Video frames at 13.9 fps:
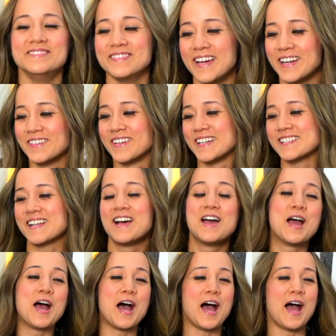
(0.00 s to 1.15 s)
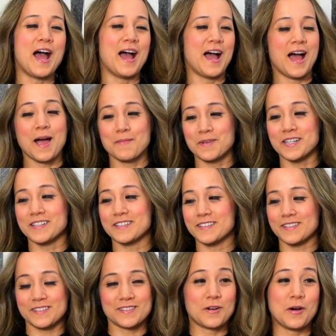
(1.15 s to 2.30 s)
Anyways, I'm gonna
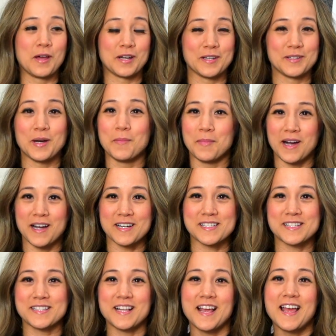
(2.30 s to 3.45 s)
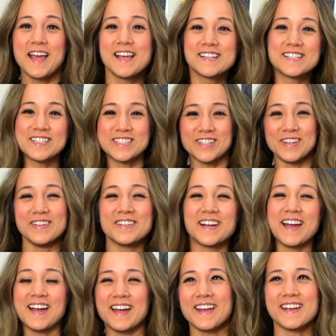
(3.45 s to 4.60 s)
go ahead and unbox to show you
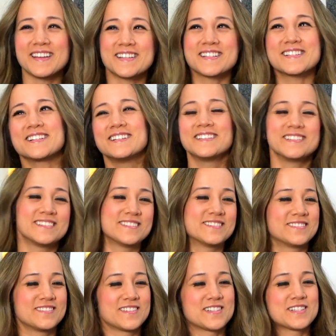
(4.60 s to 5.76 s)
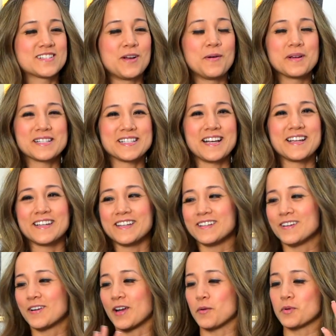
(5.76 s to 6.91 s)
guys. So
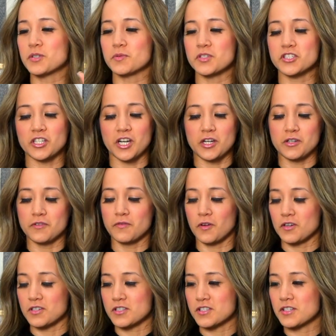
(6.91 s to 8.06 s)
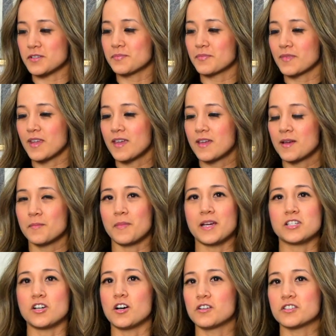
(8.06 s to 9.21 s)
excited. Okay, which one should I do first? My
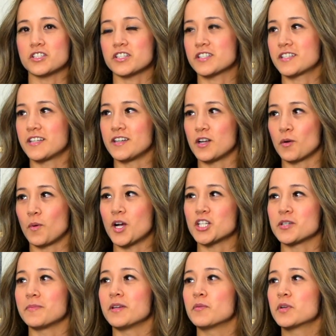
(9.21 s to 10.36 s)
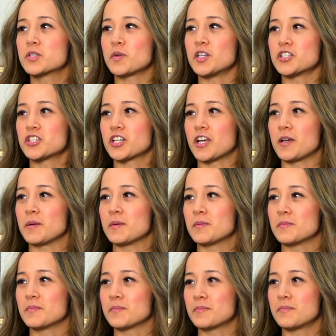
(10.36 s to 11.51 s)
daughter's just sitting here watching me. Which one should I
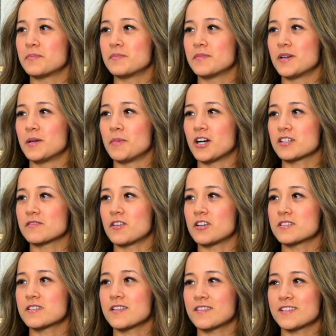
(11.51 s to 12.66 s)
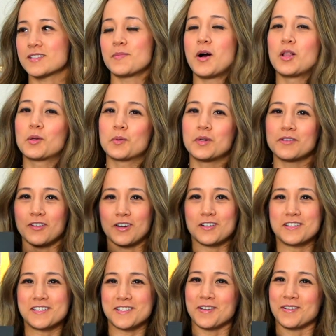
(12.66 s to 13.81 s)
unbox first? The smaller one first?